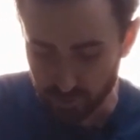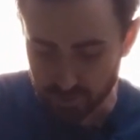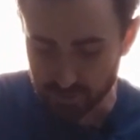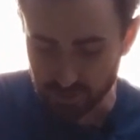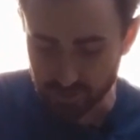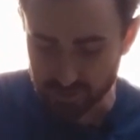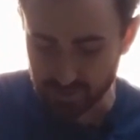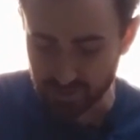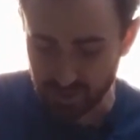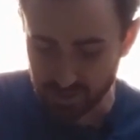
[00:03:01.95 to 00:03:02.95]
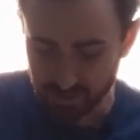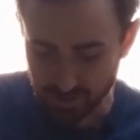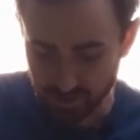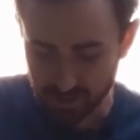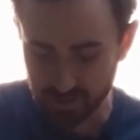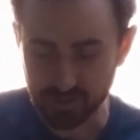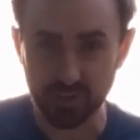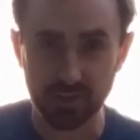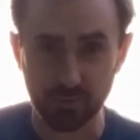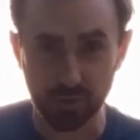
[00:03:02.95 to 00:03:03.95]
just be using the end. It
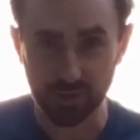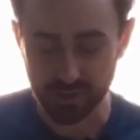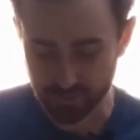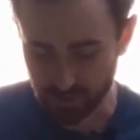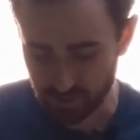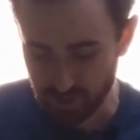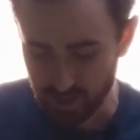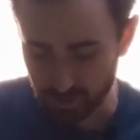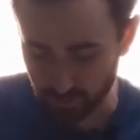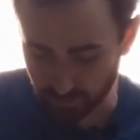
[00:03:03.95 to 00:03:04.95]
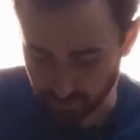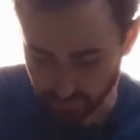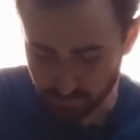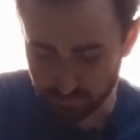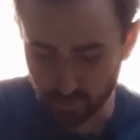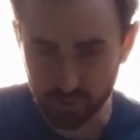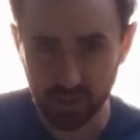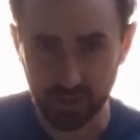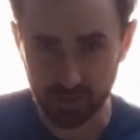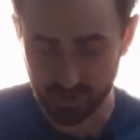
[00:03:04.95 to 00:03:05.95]
doesn't work as well. You want it full
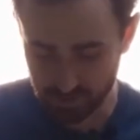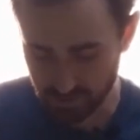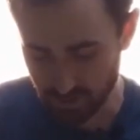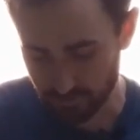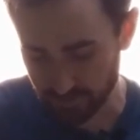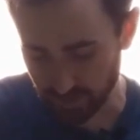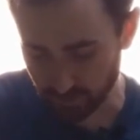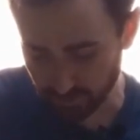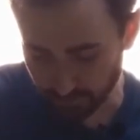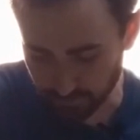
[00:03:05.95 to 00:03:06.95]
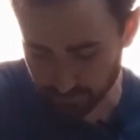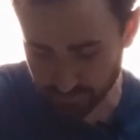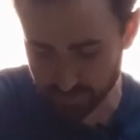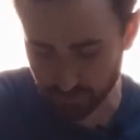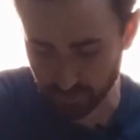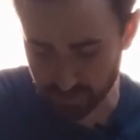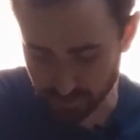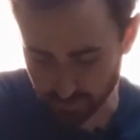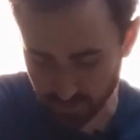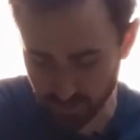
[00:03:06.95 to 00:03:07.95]
length, and you'll get some
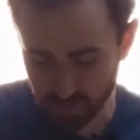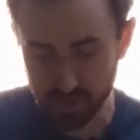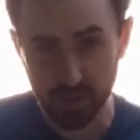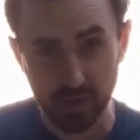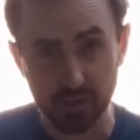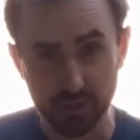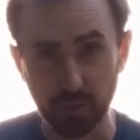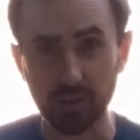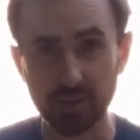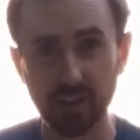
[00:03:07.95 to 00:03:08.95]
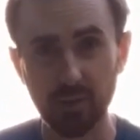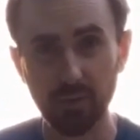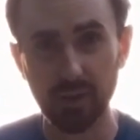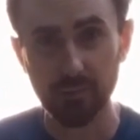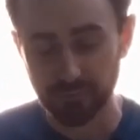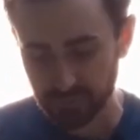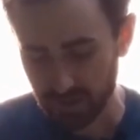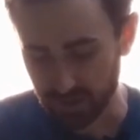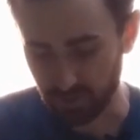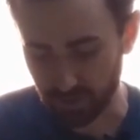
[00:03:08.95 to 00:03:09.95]
nicer sparks that way,
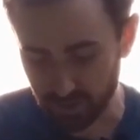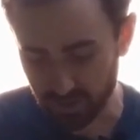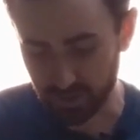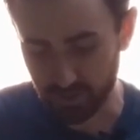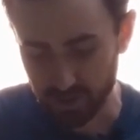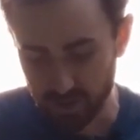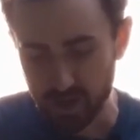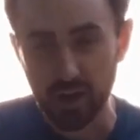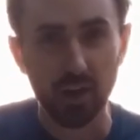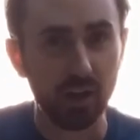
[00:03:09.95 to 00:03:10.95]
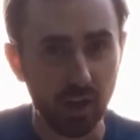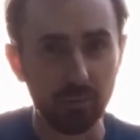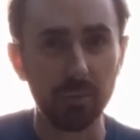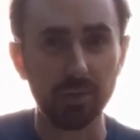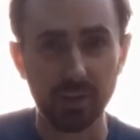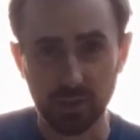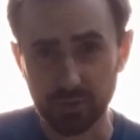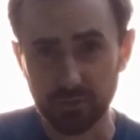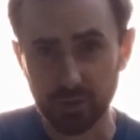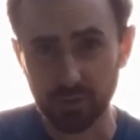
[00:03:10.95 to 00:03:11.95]
and you can kind of come up and down
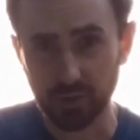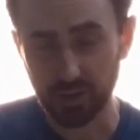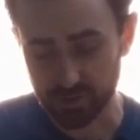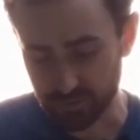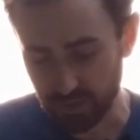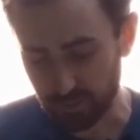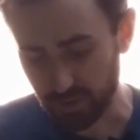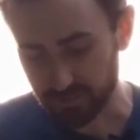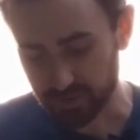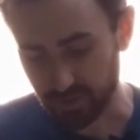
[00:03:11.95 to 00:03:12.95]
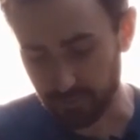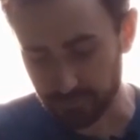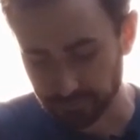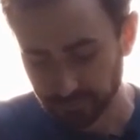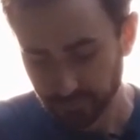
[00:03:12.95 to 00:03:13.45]
the ferro rod, scrape off some